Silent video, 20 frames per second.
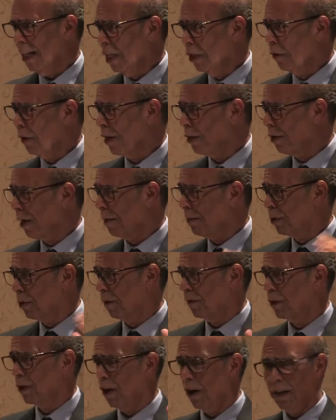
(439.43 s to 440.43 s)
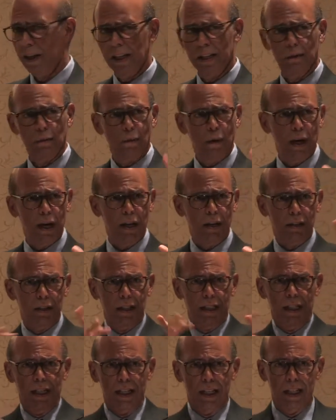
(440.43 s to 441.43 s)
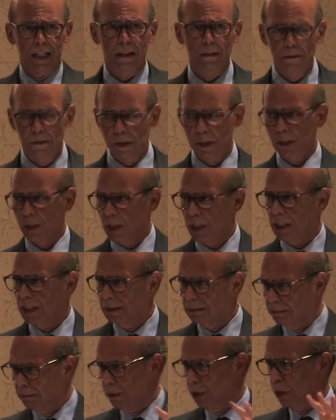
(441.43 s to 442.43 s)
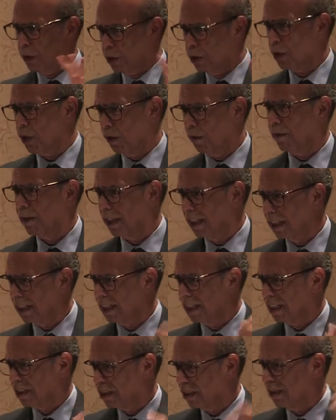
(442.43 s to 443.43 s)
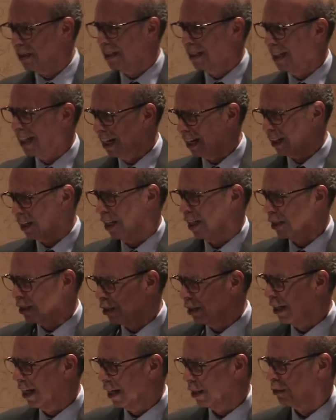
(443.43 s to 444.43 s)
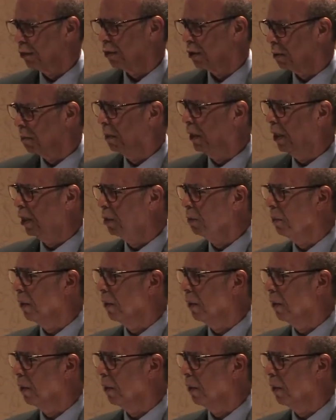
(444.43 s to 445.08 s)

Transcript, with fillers: I graduate, I'm sort of talking while you finish, you know, serving, and that's, and then I'll get into the actual speech.